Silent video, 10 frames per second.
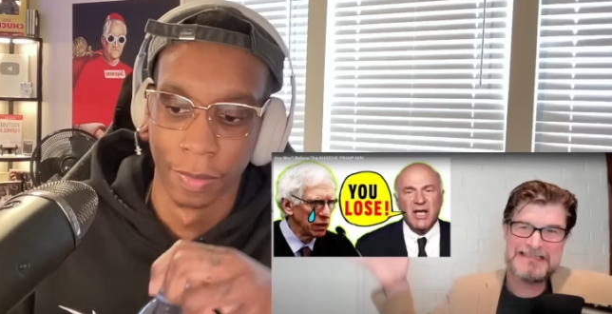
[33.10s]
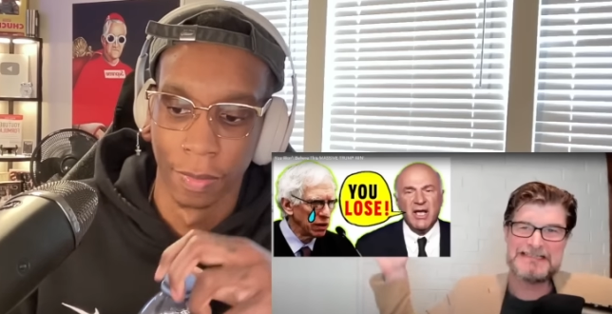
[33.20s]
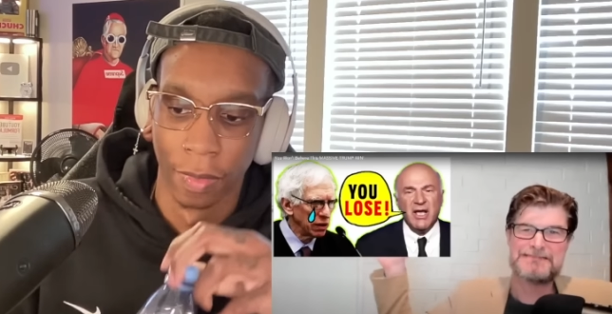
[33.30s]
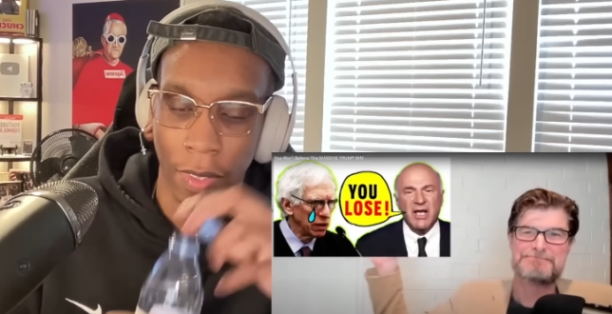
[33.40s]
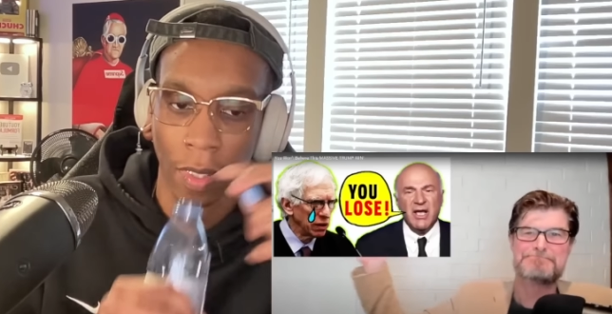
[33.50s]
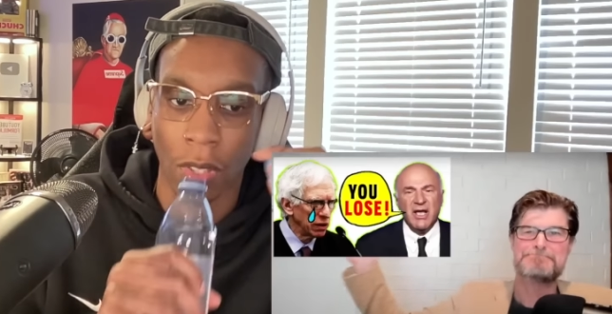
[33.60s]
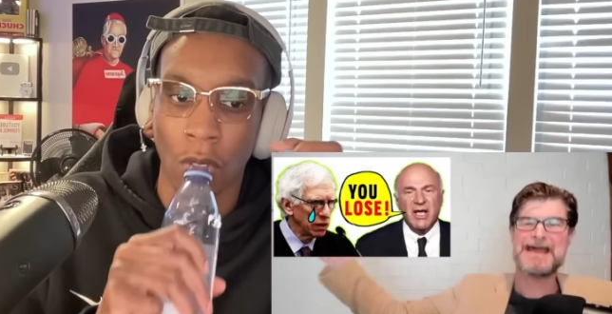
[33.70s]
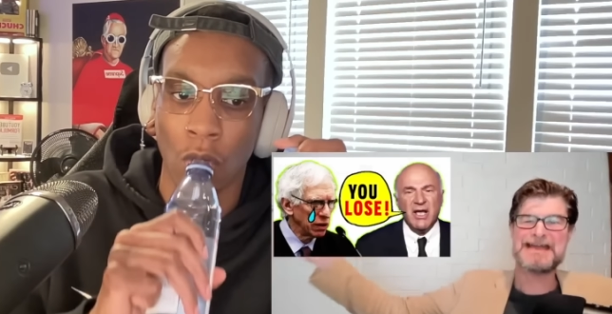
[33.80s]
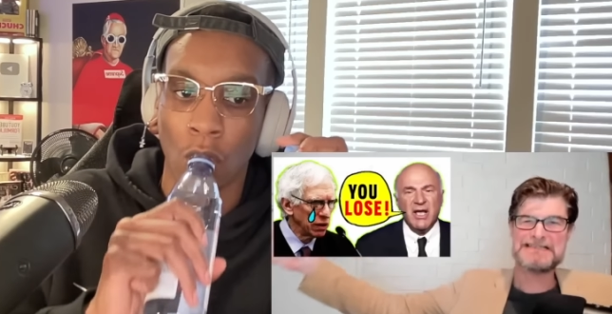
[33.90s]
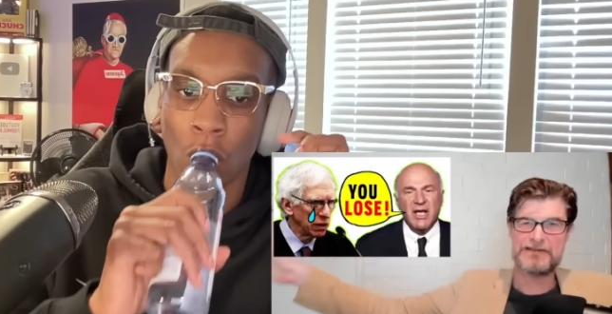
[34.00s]

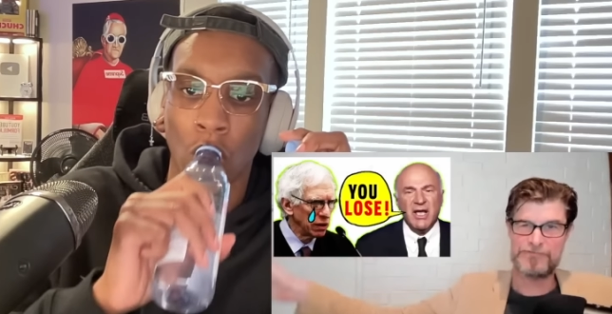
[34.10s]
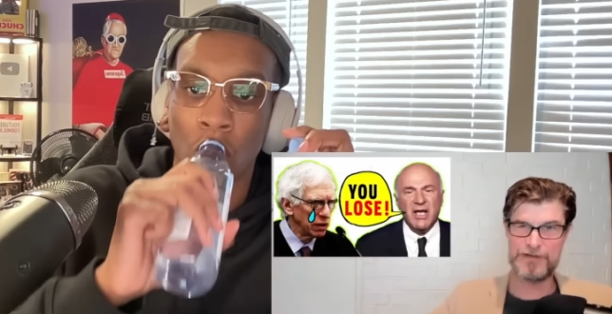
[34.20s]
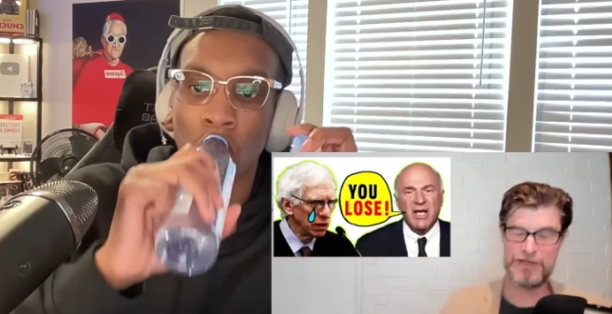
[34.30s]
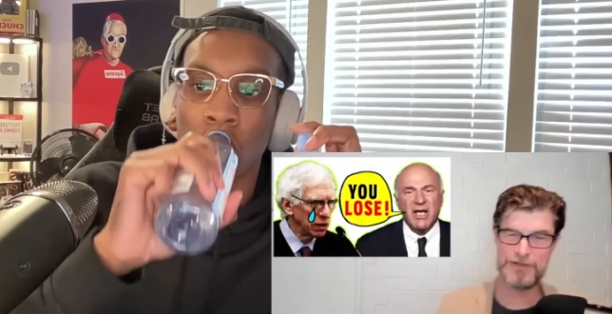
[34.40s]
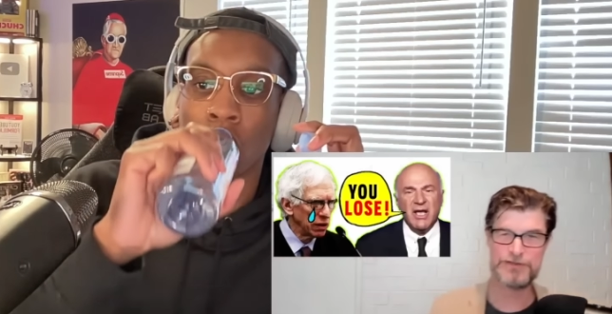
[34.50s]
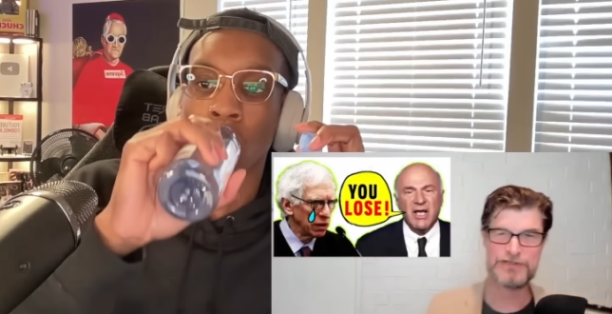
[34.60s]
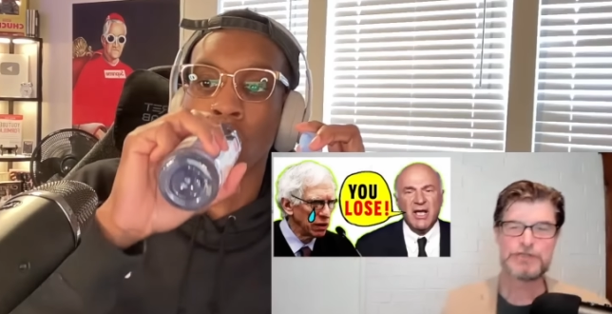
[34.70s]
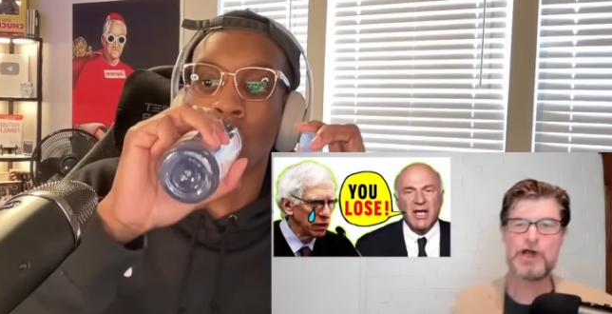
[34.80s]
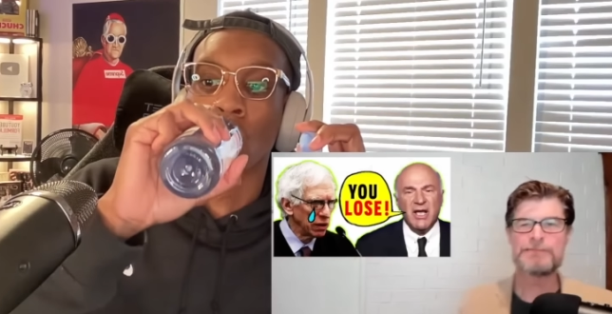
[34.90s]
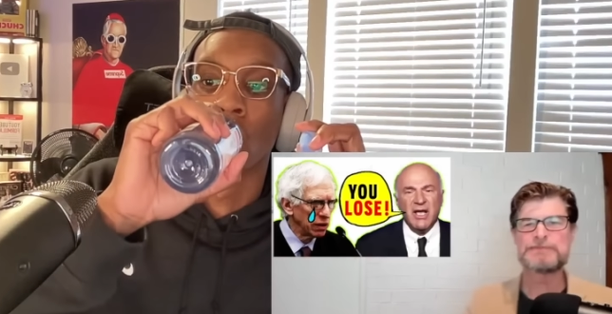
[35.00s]
Speaker 1: massive news.
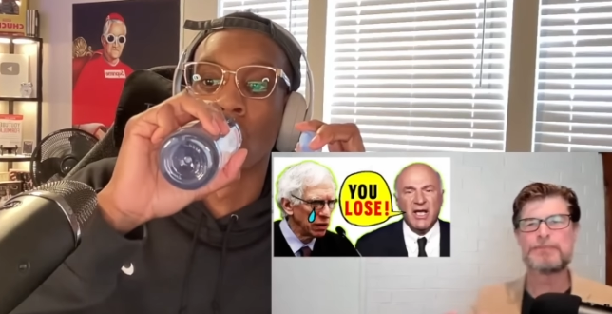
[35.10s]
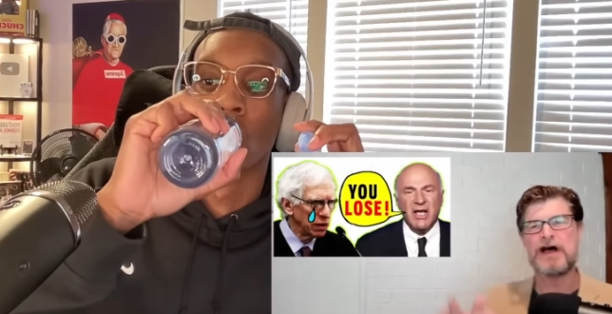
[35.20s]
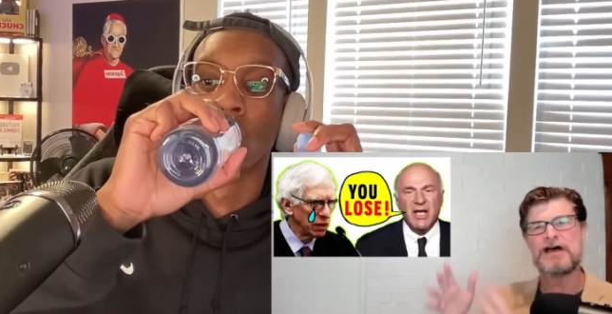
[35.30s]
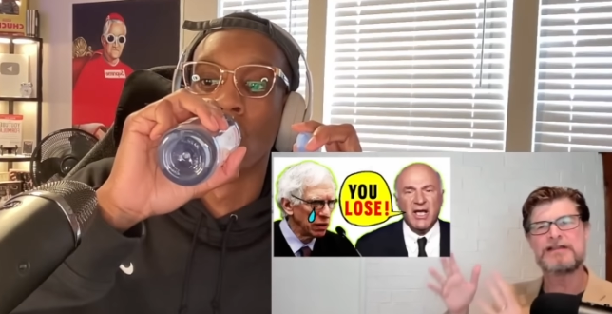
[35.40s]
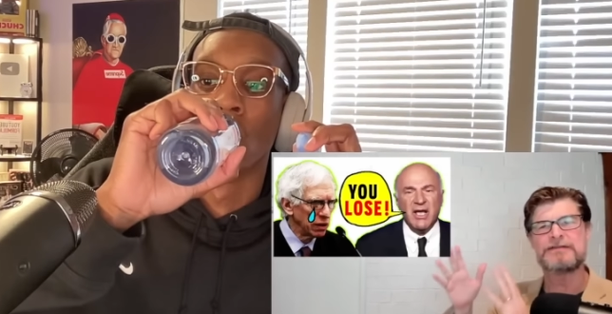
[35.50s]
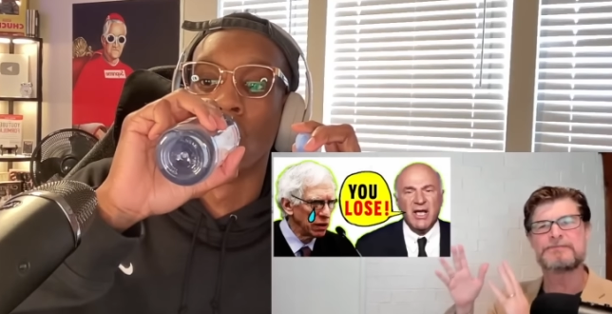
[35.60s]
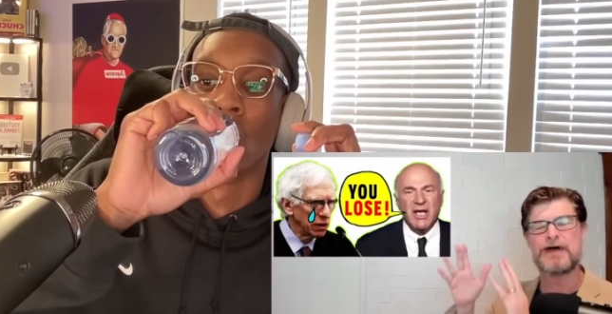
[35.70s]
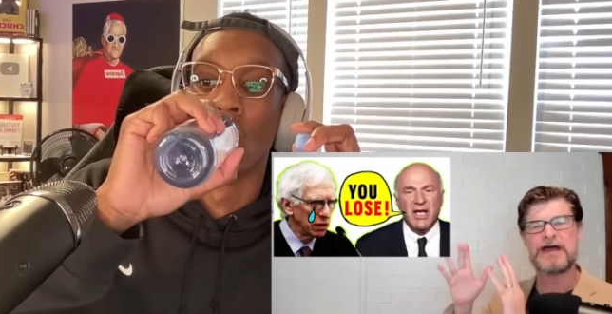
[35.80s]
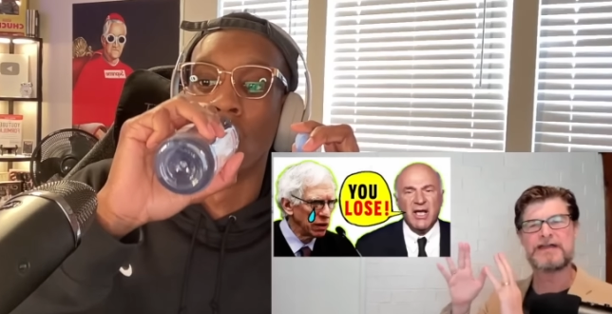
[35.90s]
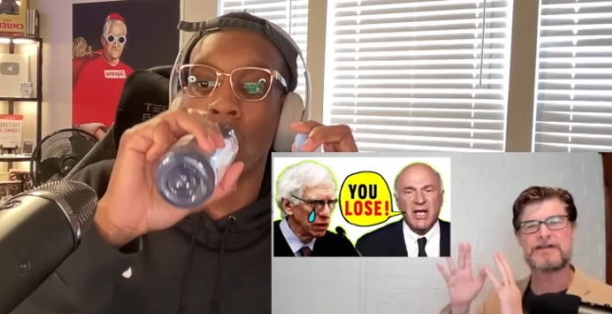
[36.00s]
Trump's bond
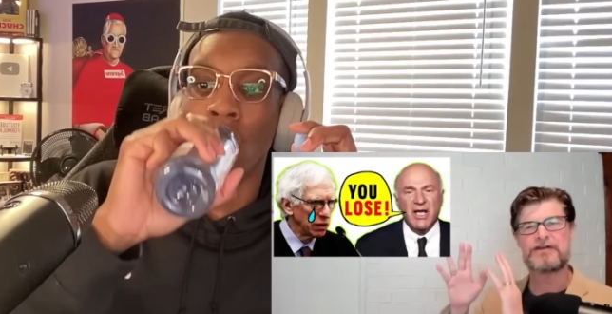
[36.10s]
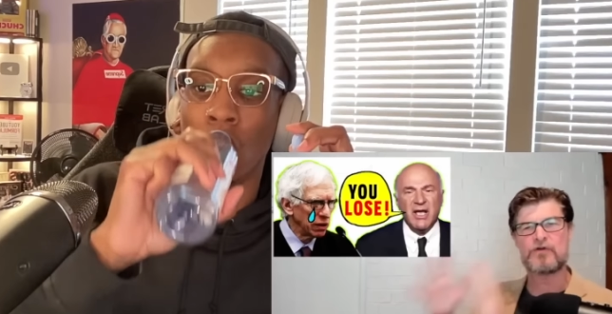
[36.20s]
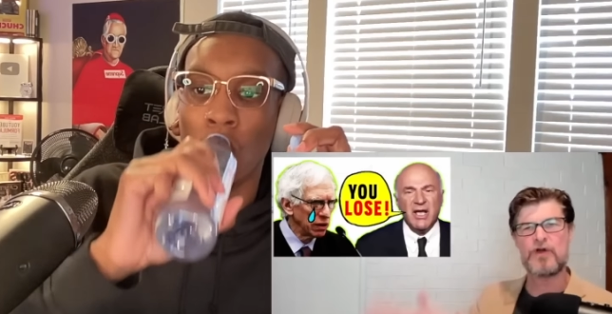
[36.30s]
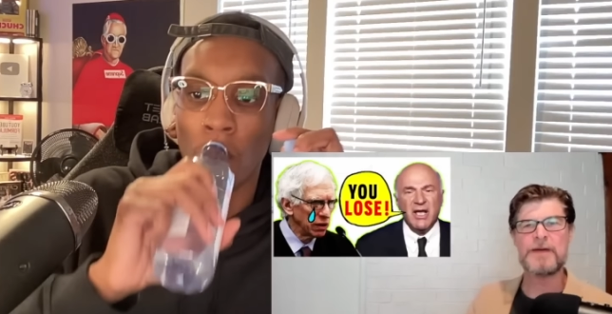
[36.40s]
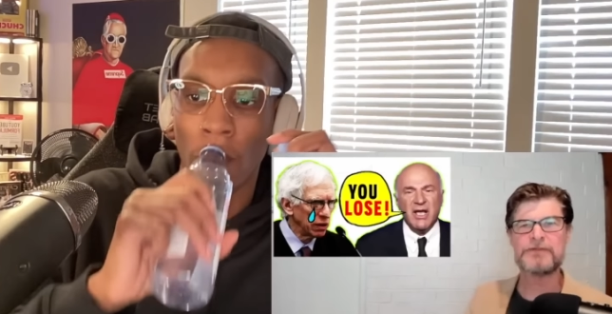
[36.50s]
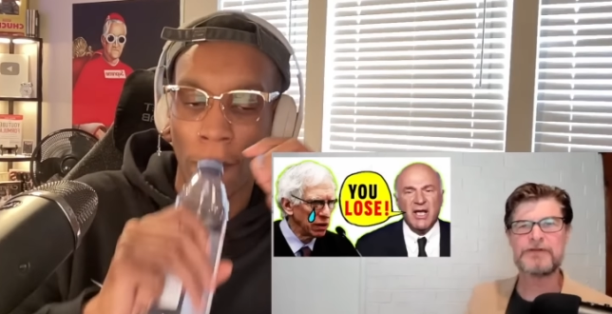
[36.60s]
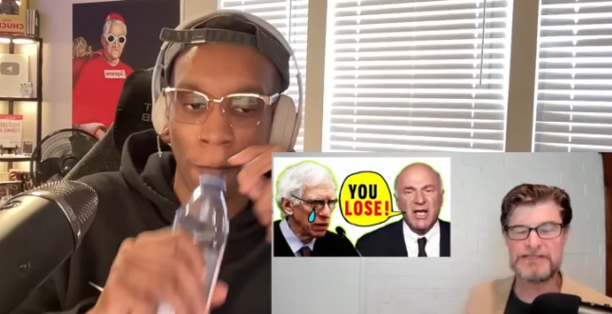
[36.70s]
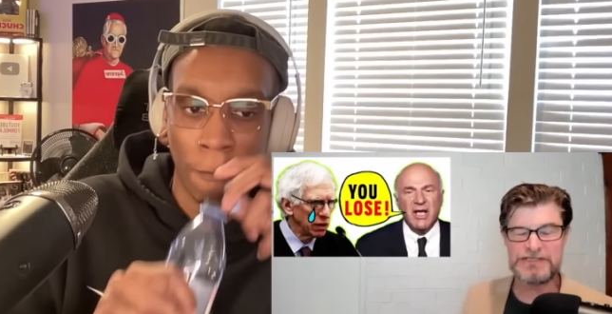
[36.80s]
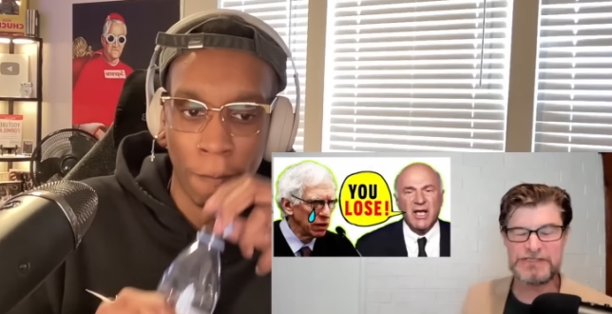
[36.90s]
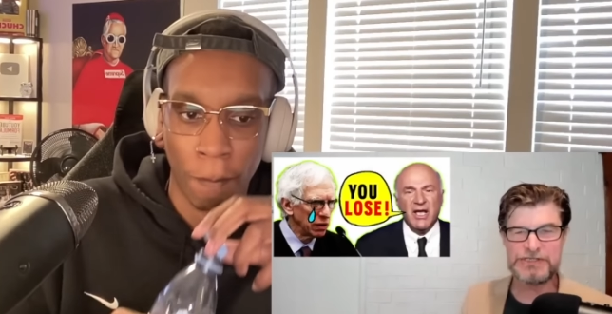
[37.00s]
by corrupt
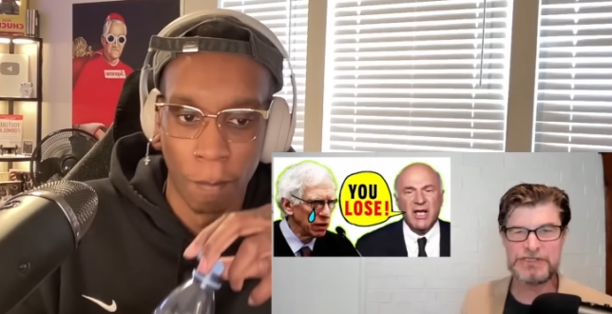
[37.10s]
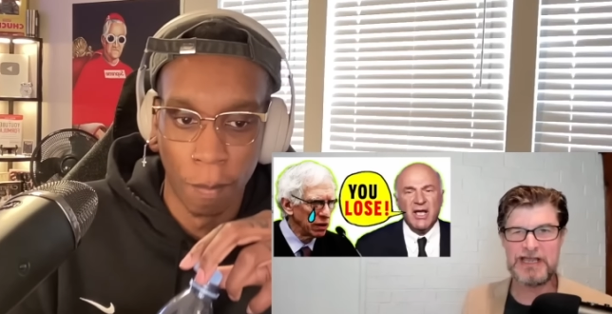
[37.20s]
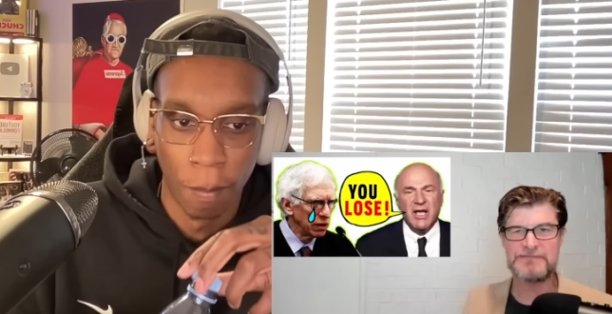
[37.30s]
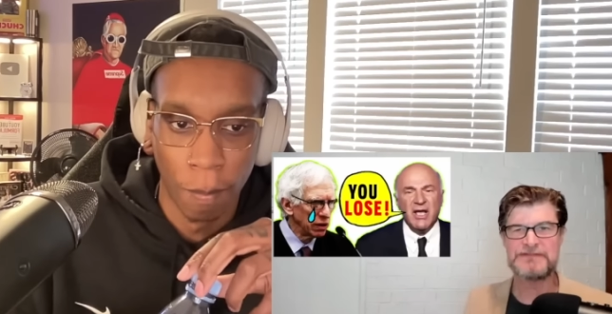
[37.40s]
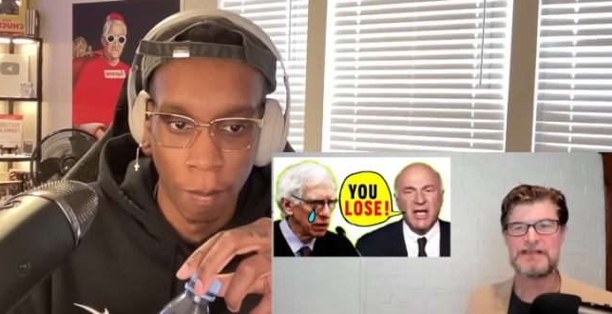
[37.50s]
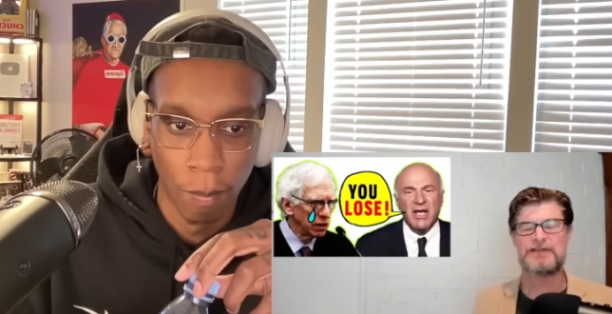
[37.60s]
Letitia James,